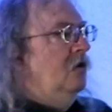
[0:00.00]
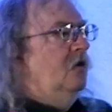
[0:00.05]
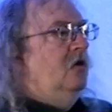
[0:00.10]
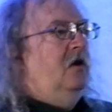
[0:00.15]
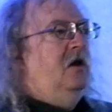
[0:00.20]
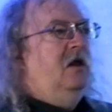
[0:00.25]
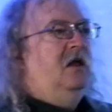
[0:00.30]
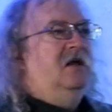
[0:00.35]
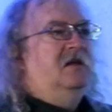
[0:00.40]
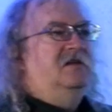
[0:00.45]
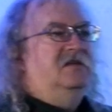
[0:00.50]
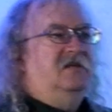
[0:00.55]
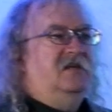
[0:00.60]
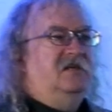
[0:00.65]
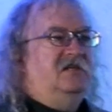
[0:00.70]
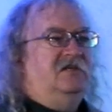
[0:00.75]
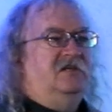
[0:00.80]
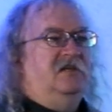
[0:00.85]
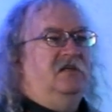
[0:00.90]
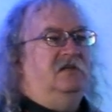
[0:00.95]
learning
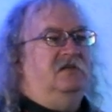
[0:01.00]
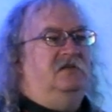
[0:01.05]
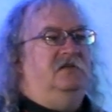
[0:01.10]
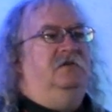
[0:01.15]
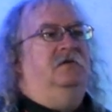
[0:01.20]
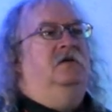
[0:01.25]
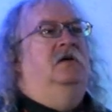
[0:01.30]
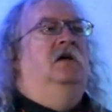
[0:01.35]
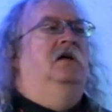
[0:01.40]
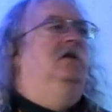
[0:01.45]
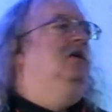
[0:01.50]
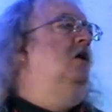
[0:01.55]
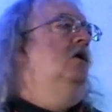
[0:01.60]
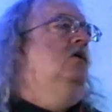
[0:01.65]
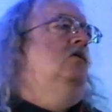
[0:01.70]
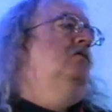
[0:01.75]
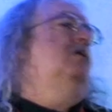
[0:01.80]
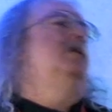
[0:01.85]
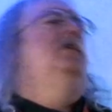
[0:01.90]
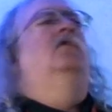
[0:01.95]
assistant.
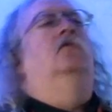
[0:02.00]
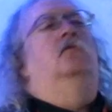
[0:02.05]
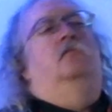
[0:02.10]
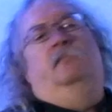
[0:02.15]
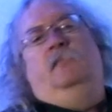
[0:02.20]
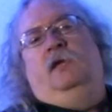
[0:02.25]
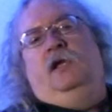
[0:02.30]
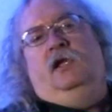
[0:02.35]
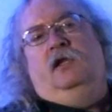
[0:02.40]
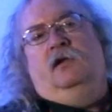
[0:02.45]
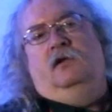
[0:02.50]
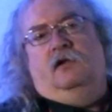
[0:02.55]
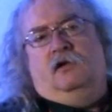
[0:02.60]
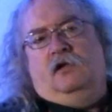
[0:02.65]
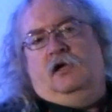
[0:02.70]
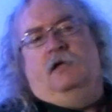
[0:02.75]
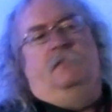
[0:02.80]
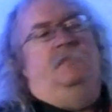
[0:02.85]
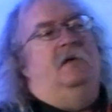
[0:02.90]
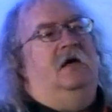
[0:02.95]
No, I don't mean an
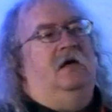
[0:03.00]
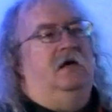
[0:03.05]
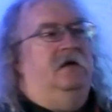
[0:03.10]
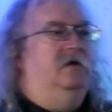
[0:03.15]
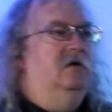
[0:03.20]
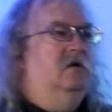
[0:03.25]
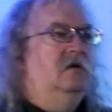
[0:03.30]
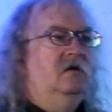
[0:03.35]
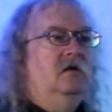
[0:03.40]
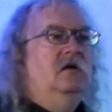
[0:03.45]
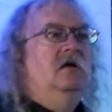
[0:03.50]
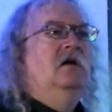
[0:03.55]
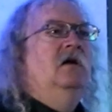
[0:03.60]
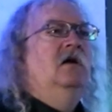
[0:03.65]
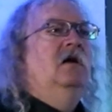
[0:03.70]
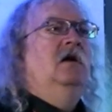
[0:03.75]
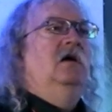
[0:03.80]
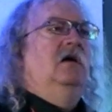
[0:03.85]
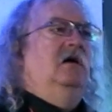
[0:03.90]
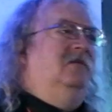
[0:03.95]
iPad.
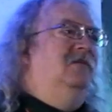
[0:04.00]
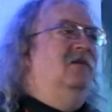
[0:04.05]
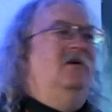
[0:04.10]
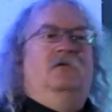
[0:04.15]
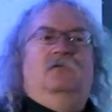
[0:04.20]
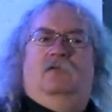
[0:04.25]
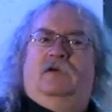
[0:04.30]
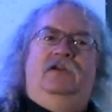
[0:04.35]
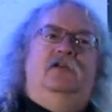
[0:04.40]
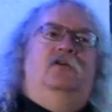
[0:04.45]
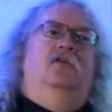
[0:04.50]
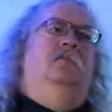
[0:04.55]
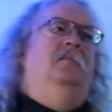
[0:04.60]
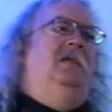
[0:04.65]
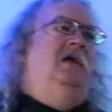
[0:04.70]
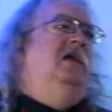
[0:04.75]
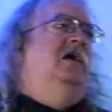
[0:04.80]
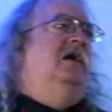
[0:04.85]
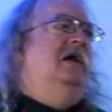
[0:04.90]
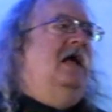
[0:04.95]
No, I don't
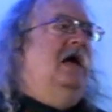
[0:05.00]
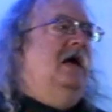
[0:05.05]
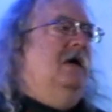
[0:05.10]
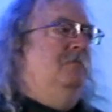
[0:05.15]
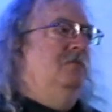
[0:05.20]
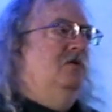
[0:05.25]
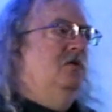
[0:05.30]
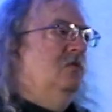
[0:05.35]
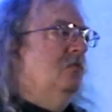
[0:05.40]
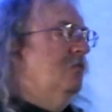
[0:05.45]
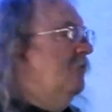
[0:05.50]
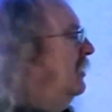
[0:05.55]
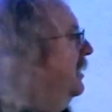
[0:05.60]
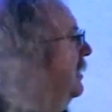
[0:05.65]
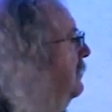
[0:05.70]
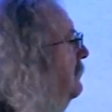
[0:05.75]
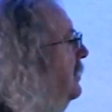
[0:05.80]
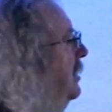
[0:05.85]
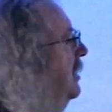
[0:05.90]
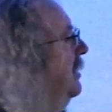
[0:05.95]
mean an app. What
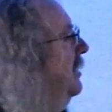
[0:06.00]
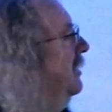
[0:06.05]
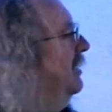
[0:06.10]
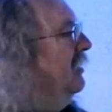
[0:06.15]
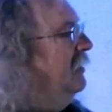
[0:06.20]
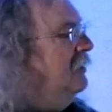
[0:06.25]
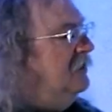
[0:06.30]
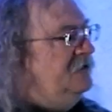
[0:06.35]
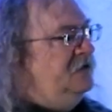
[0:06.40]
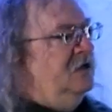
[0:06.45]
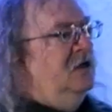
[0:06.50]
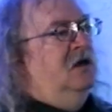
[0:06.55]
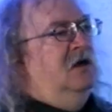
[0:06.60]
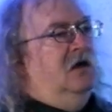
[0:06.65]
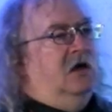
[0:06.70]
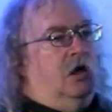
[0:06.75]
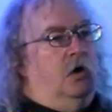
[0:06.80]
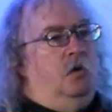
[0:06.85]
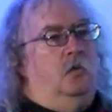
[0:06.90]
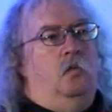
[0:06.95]
I mean is
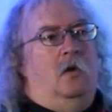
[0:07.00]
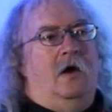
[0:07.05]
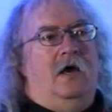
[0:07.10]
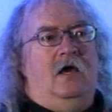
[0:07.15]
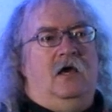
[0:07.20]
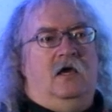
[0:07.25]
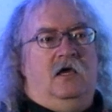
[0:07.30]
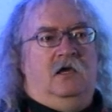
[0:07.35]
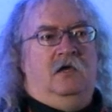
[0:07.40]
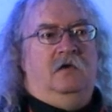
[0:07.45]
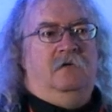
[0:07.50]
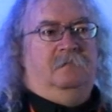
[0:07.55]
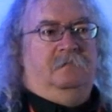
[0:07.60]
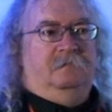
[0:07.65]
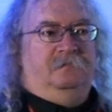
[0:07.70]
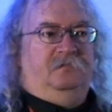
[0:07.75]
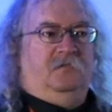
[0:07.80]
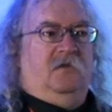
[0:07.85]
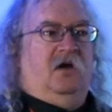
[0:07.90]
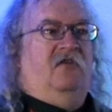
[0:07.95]
a way
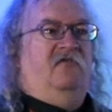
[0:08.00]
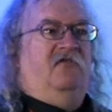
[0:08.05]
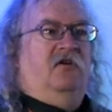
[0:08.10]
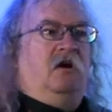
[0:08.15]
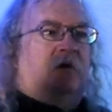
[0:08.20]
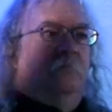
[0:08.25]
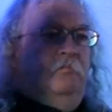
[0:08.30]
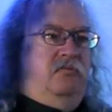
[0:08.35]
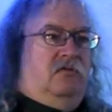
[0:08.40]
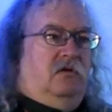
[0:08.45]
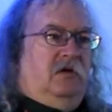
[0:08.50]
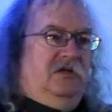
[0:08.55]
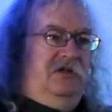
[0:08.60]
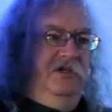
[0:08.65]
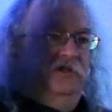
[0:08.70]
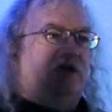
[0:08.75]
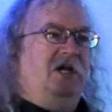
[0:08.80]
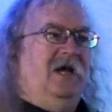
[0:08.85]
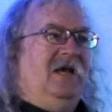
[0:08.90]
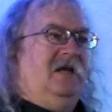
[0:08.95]
of
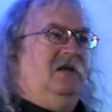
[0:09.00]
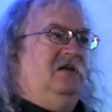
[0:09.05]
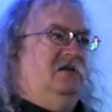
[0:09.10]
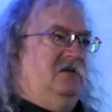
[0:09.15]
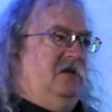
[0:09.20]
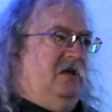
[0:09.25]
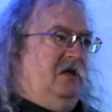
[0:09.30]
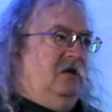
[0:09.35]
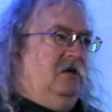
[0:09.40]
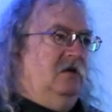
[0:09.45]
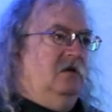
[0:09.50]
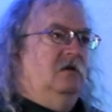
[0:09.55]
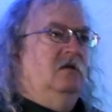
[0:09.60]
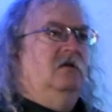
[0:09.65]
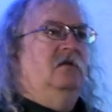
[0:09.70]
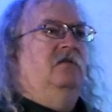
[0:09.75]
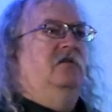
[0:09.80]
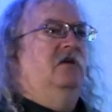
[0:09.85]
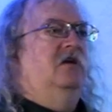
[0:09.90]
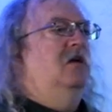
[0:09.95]
projecting
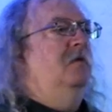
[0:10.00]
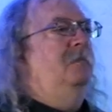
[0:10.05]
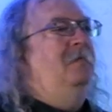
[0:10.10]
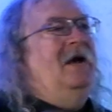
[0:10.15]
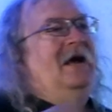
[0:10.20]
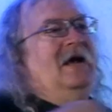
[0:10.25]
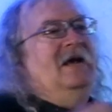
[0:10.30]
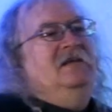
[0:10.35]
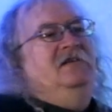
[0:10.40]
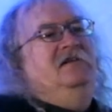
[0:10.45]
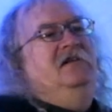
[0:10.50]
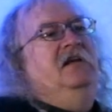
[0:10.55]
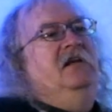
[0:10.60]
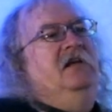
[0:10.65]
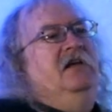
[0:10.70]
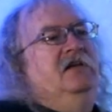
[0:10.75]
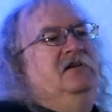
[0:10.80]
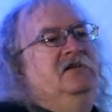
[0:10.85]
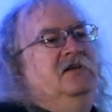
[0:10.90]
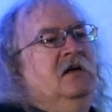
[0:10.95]
the
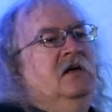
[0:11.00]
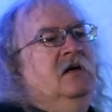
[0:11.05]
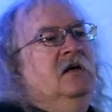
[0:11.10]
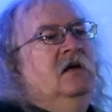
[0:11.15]
capacities